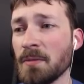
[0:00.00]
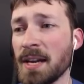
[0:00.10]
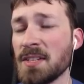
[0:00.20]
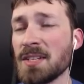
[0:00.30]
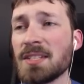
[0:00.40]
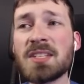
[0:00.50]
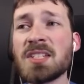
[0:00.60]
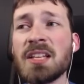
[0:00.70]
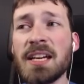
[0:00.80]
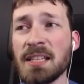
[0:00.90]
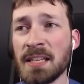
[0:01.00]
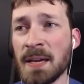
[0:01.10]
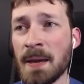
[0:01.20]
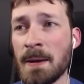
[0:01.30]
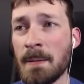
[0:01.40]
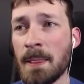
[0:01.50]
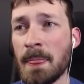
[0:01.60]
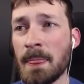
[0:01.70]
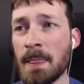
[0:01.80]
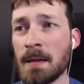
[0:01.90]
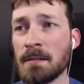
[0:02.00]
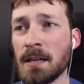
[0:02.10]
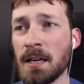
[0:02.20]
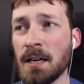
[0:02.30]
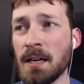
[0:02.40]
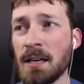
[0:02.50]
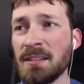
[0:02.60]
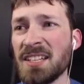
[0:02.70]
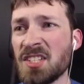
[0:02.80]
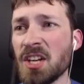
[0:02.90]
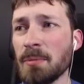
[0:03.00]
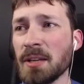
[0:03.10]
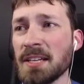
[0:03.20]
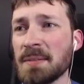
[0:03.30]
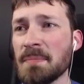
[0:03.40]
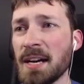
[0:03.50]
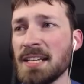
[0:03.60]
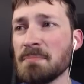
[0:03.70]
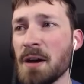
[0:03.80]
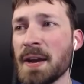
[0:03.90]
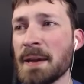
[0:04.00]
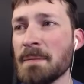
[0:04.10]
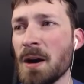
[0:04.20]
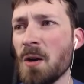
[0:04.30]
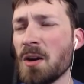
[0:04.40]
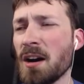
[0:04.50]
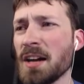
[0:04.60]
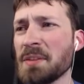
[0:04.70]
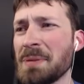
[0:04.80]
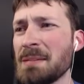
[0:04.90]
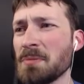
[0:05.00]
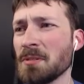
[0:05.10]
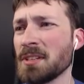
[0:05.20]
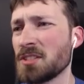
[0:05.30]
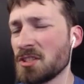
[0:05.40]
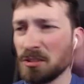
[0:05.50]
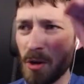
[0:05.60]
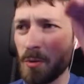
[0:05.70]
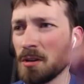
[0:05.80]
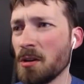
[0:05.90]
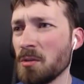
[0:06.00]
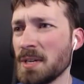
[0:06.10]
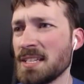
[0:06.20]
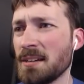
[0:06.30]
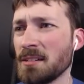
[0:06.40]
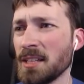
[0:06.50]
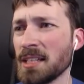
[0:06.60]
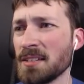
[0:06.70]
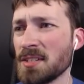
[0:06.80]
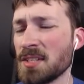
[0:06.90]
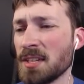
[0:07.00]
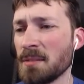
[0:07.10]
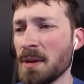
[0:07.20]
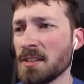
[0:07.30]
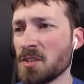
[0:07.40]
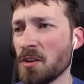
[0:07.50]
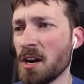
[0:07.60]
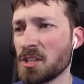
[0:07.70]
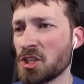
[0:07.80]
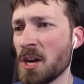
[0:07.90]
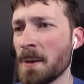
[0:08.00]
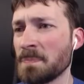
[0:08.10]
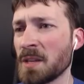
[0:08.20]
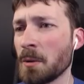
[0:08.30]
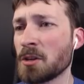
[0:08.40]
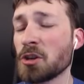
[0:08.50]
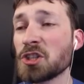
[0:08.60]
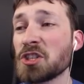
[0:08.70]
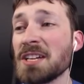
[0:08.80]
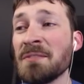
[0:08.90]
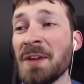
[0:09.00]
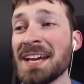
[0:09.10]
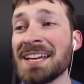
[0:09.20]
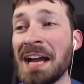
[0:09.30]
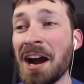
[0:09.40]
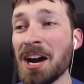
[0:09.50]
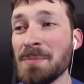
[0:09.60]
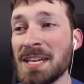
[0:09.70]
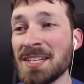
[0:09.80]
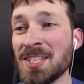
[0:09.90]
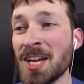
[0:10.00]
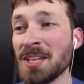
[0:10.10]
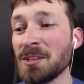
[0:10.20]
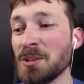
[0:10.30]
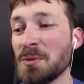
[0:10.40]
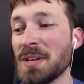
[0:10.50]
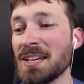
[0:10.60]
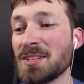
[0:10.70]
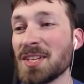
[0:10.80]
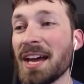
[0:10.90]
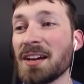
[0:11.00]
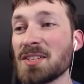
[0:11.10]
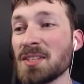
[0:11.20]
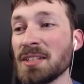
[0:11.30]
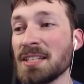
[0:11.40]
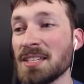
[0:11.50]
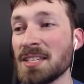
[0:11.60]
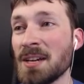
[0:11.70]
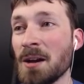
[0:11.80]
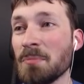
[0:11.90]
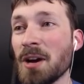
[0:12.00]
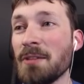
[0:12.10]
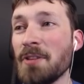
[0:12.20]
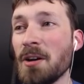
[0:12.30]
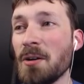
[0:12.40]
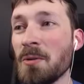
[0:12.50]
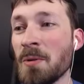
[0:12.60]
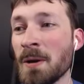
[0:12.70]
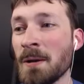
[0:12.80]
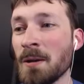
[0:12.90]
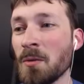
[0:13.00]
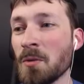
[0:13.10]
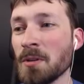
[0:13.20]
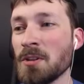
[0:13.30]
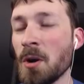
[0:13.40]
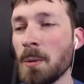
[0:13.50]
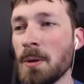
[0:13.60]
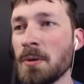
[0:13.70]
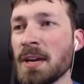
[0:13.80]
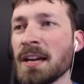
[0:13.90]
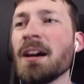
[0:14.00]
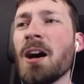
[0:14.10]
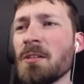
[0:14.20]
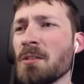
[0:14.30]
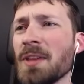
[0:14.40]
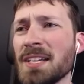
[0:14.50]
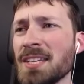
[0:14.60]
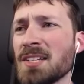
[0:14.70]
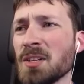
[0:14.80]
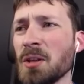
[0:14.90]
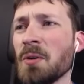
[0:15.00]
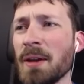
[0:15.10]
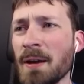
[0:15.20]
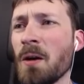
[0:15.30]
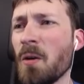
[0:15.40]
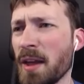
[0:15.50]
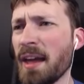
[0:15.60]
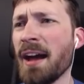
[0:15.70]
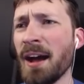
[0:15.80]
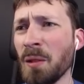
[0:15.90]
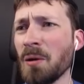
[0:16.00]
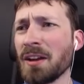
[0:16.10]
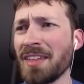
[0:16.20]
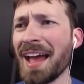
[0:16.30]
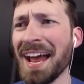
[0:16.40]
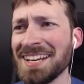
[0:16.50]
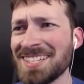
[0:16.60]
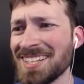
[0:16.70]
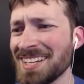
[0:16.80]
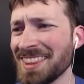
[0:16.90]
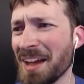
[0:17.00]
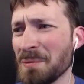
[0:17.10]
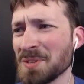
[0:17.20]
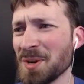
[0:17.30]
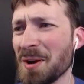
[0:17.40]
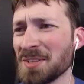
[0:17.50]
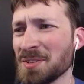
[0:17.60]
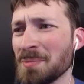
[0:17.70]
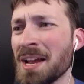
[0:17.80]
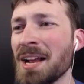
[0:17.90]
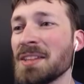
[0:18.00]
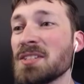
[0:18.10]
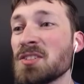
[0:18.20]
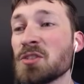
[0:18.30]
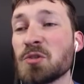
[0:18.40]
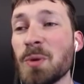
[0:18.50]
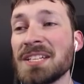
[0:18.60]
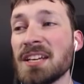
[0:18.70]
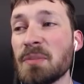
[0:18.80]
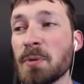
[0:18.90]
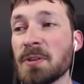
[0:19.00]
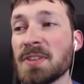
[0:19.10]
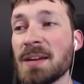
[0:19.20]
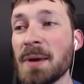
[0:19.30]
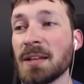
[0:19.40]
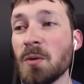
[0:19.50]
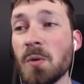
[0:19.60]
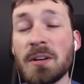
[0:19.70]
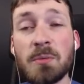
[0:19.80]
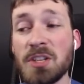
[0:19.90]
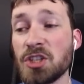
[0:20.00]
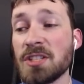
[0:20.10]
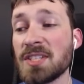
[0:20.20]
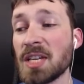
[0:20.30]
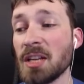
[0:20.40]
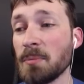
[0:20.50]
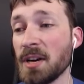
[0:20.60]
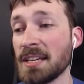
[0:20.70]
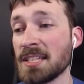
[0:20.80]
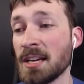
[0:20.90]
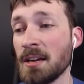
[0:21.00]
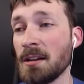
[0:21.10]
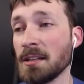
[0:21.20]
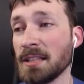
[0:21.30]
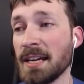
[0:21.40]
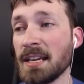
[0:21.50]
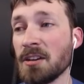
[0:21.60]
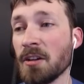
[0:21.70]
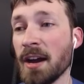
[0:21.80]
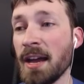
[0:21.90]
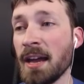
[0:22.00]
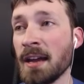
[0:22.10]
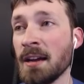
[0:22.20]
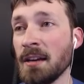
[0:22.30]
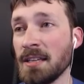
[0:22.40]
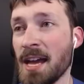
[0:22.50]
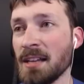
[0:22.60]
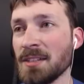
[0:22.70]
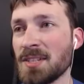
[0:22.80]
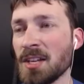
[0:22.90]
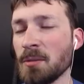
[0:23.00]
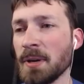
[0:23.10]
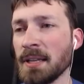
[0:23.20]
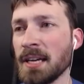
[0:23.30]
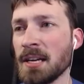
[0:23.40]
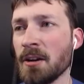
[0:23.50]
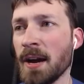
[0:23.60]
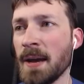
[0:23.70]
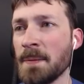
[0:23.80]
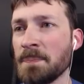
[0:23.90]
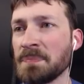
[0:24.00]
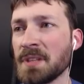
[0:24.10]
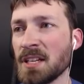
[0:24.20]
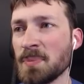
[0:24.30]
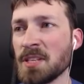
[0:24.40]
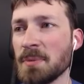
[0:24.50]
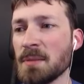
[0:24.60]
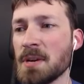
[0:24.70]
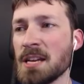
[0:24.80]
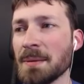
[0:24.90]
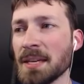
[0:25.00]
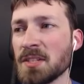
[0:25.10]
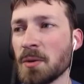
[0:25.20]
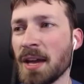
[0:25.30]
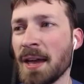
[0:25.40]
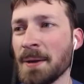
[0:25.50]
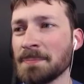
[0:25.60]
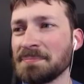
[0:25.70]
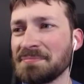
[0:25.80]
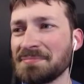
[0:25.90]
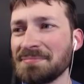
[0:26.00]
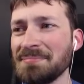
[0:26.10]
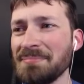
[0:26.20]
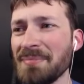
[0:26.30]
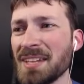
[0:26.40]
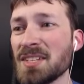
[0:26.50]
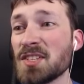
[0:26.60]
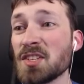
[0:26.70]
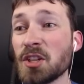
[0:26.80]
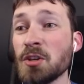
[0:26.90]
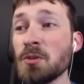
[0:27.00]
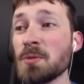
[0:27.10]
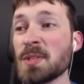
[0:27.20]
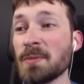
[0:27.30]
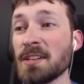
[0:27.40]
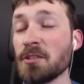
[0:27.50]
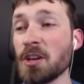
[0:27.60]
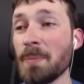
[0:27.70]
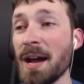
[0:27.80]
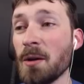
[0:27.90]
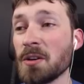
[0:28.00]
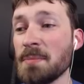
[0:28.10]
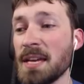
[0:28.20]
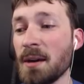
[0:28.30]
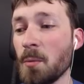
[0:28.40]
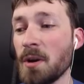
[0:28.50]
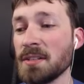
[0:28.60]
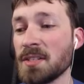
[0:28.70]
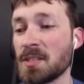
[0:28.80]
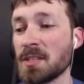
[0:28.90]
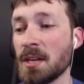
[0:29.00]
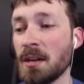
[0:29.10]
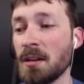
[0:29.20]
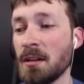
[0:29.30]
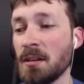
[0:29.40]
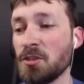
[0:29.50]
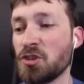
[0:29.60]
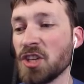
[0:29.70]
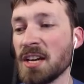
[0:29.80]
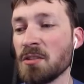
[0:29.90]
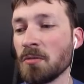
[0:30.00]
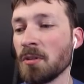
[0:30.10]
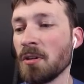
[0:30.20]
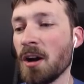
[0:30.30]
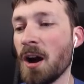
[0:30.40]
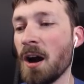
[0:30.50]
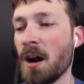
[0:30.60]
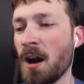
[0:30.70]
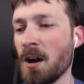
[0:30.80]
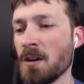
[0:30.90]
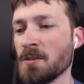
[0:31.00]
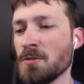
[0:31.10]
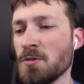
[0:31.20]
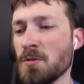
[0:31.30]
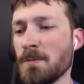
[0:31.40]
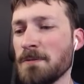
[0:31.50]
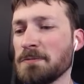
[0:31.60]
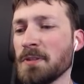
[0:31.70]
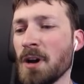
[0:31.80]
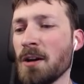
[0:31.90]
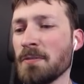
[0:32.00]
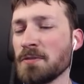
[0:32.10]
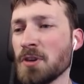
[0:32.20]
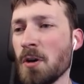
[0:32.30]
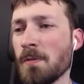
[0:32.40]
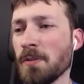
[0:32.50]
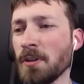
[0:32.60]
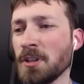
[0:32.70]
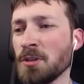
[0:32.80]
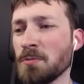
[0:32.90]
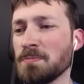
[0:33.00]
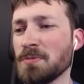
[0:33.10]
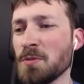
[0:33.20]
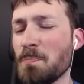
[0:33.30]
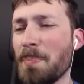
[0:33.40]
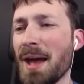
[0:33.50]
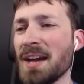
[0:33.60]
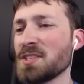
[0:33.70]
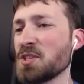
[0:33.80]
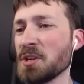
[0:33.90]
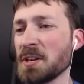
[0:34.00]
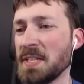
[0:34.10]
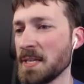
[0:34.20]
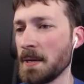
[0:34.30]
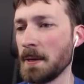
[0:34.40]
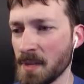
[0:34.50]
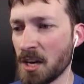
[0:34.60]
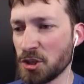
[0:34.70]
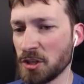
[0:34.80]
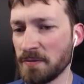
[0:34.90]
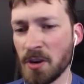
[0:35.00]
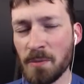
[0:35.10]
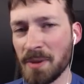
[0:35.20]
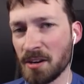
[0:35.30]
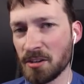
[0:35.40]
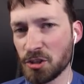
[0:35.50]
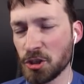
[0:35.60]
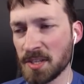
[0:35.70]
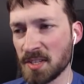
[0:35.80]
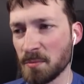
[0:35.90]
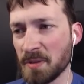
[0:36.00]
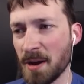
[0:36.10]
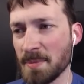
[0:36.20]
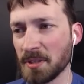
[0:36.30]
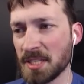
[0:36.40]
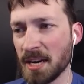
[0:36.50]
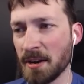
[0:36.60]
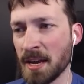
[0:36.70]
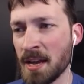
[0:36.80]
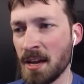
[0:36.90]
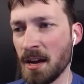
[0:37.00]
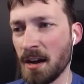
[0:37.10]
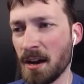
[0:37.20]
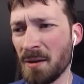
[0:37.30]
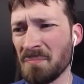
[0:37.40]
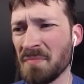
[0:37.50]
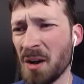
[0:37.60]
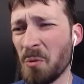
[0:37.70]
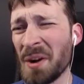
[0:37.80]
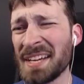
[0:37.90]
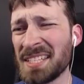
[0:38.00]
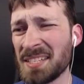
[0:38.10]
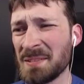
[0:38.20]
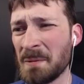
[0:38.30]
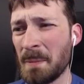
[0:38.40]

Raise it slightly. Uh, let's double it. I need money. Oh God, the people. They've just lowered all the way down to like that stick man's crotch. They crushed the invading armies. The looting is excellent. Bravo. Or no looting. Oh no, that that's a looting. Oh yeah, look at that. That was awesome. This is your twentieth birthday, my lord. We should celebrate. Lady Grey. Yeah, let's celebrate, Lady Grey. I spent a bit of money, but that's okay. This is a coup. Surrender your power to me at once. General Arnulf of Dover, you, you bastard. I should have known better to trust him with my military. Uh, what?